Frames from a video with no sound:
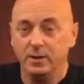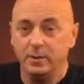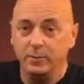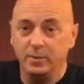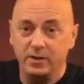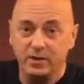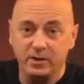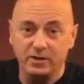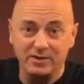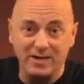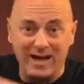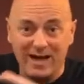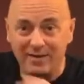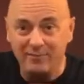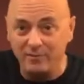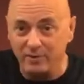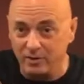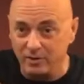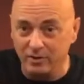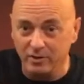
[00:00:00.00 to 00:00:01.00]
Because
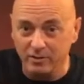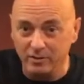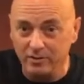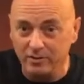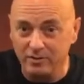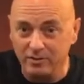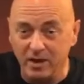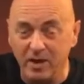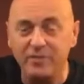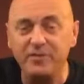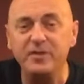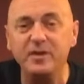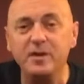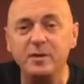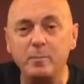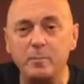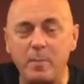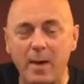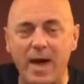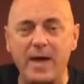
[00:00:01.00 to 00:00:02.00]
I've learned
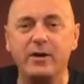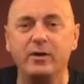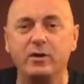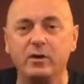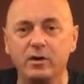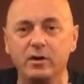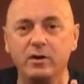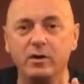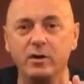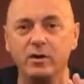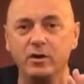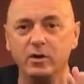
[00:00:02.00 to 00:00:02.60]
nothing better